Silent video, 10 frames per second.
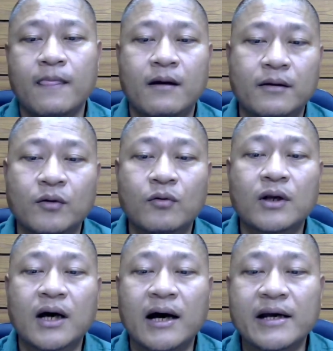the
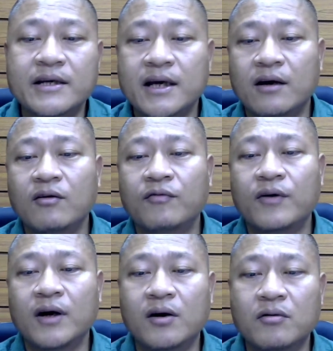whole idea
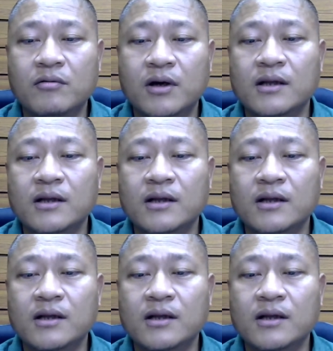of how